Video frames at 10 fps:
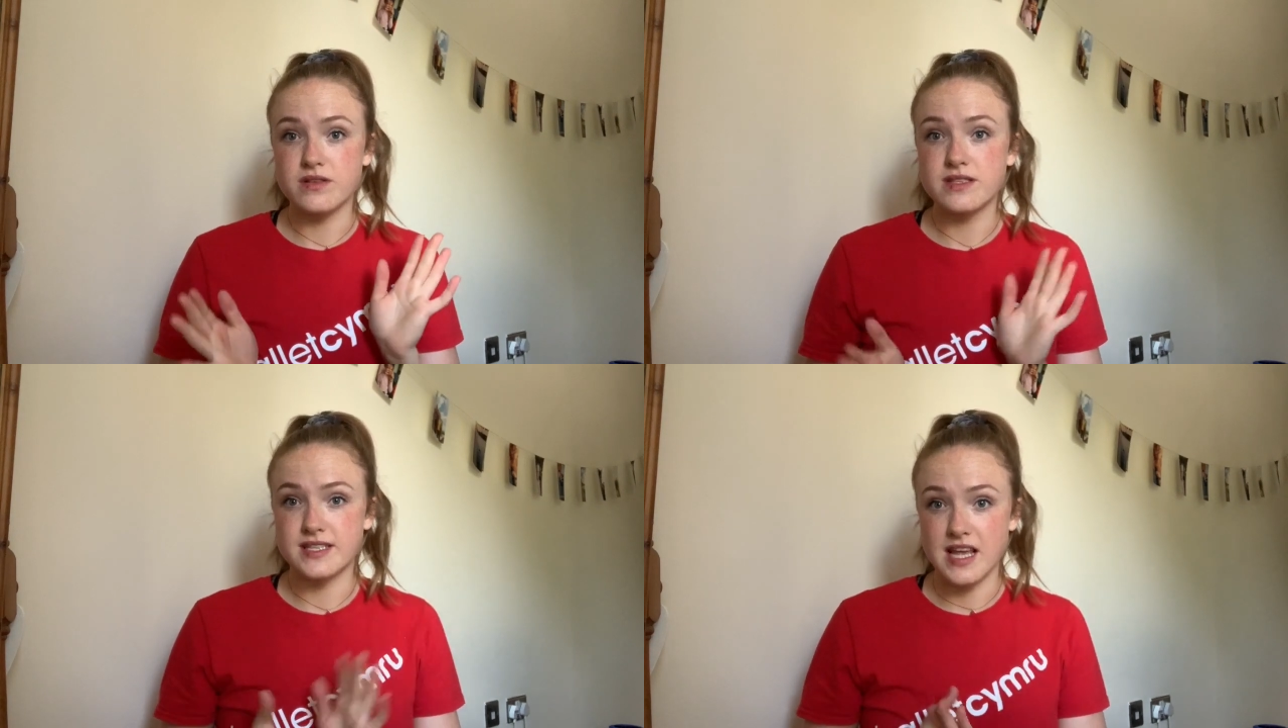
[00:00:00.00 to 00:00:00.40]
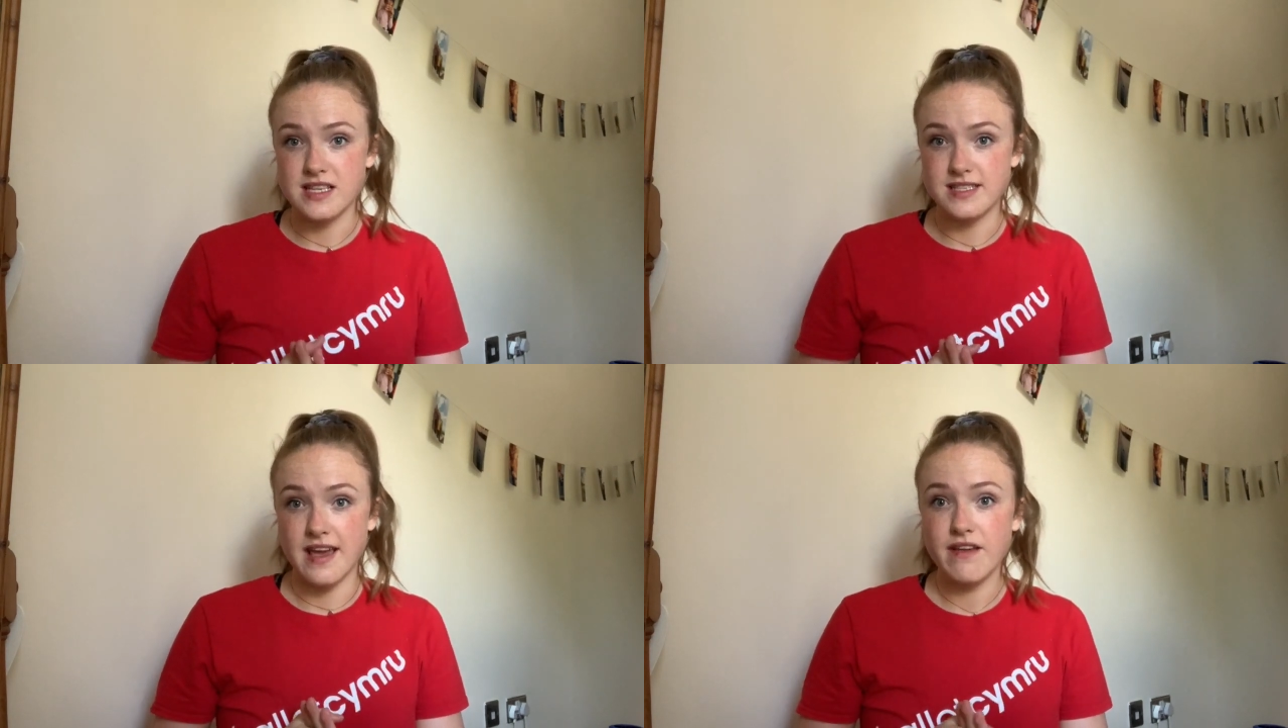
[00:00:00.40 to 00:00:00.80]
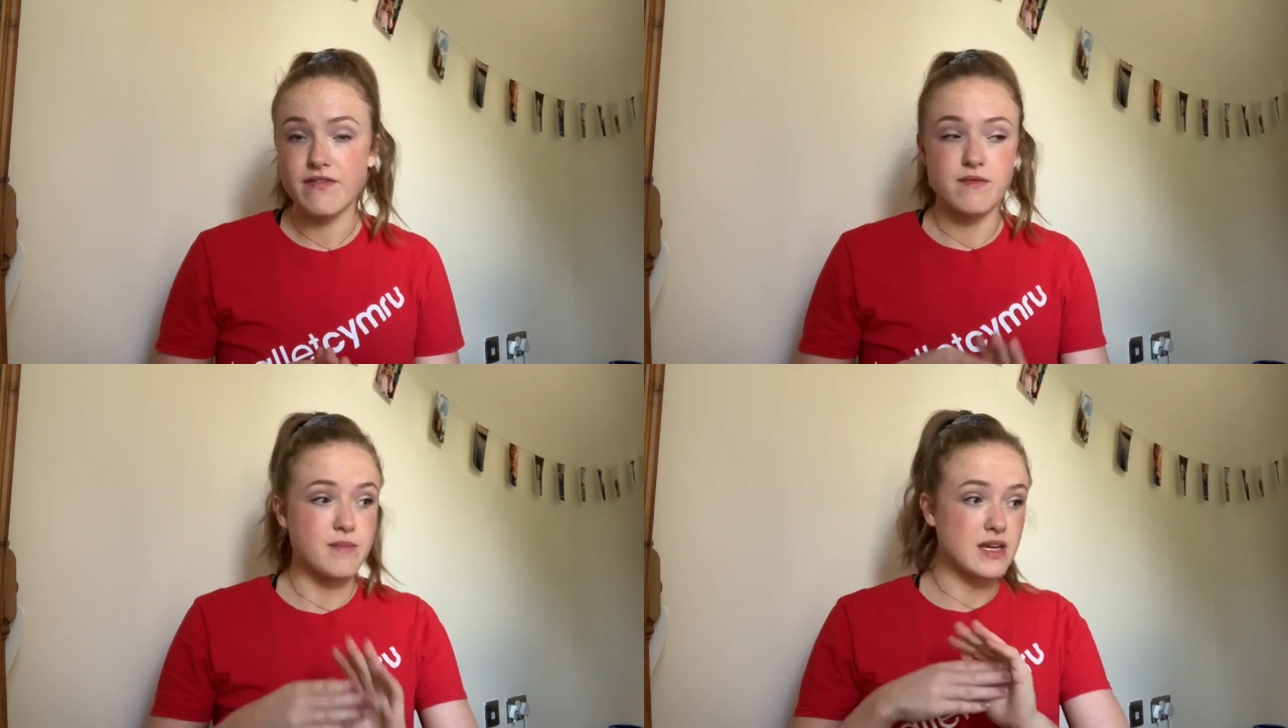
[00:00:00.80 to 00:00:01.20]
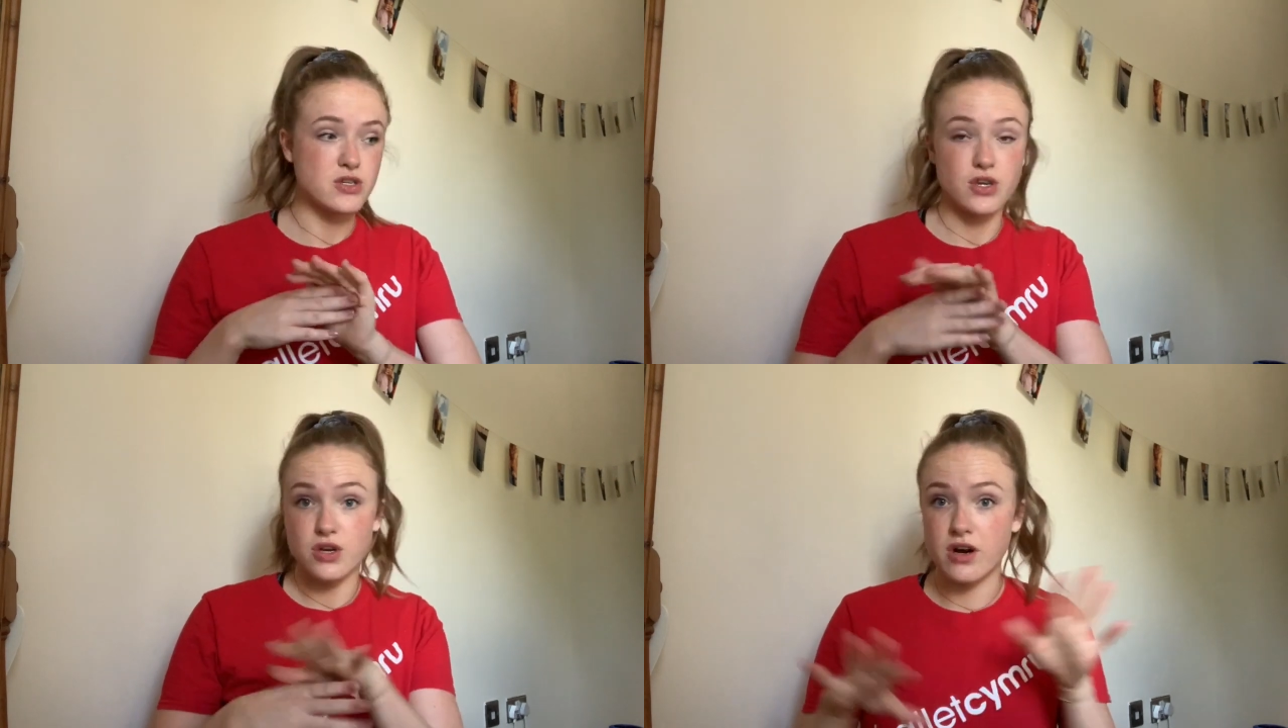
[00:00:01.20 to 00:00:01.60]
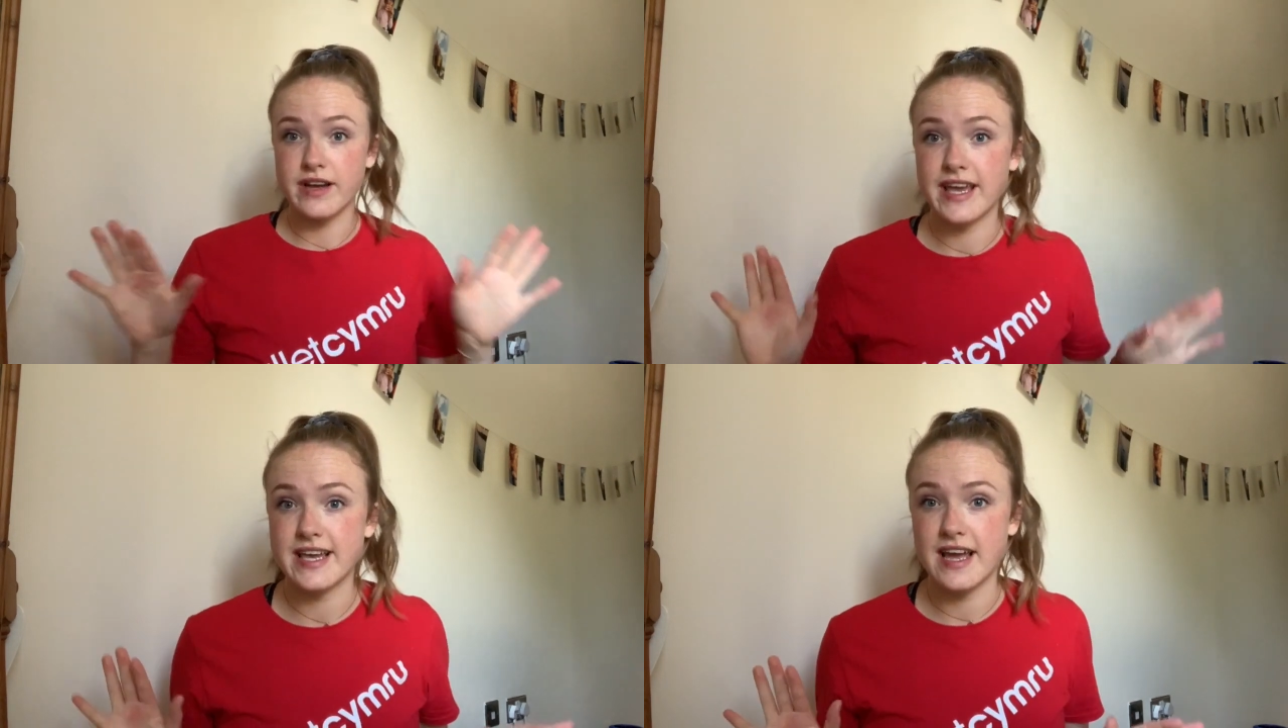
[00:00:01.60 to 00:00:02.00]
stay safe, make sure you can't
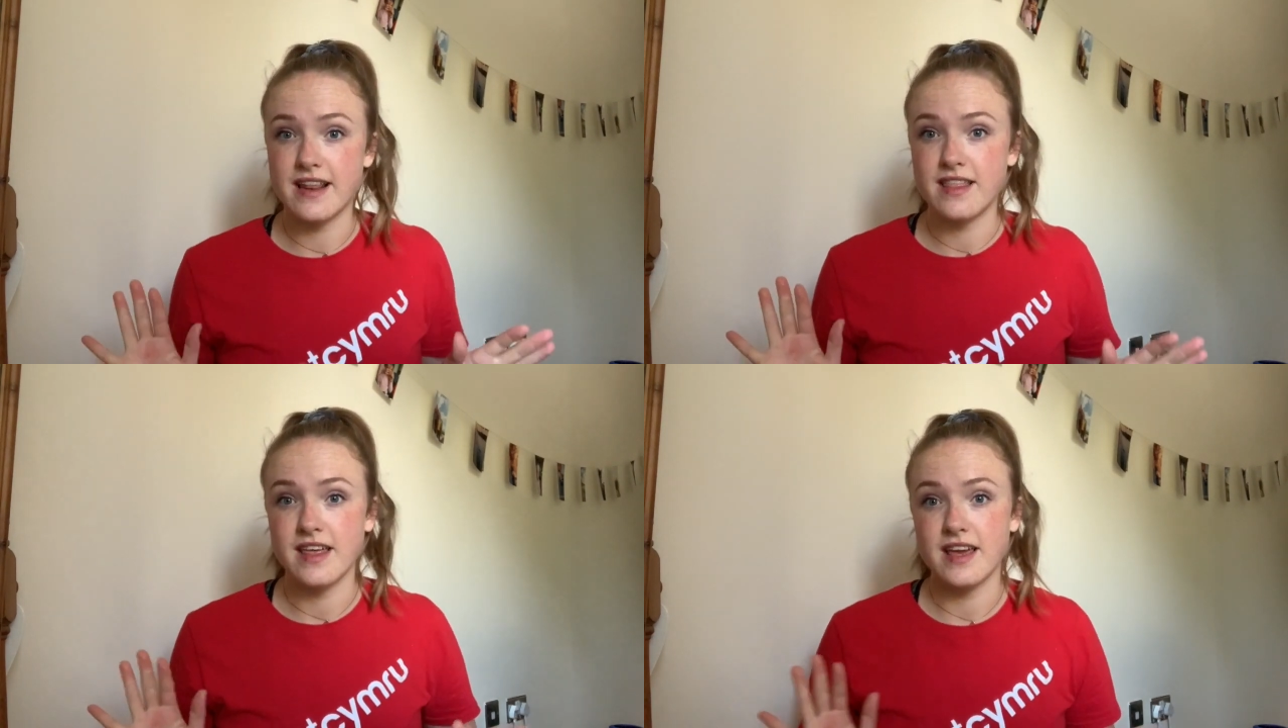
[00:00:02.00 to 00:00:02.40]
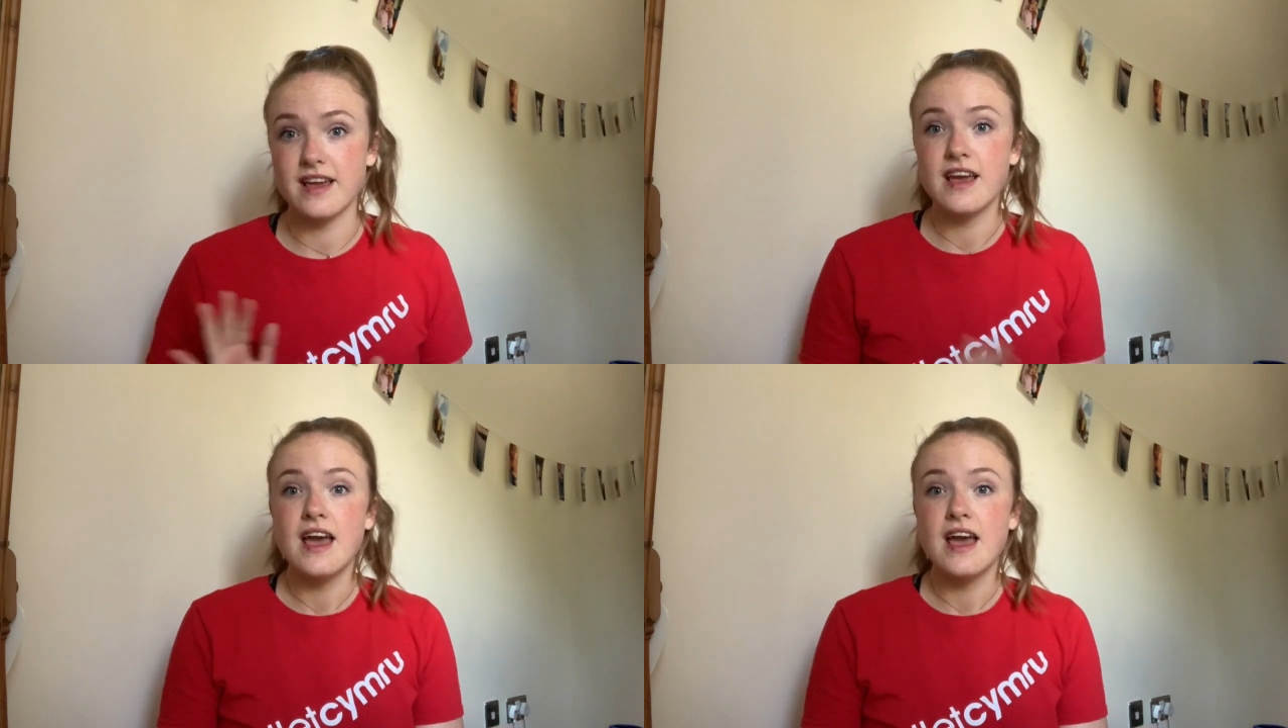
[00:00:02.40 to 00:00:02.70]
kick anything,